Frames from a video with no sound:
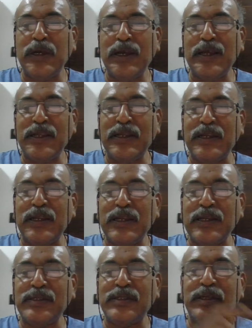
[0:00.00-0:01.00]
little
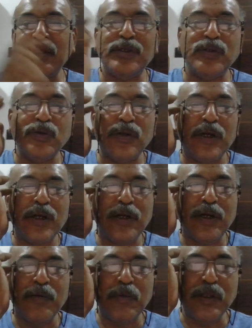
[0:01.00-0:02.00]
less than 200
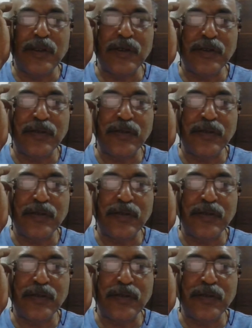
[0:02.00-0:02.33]
meters.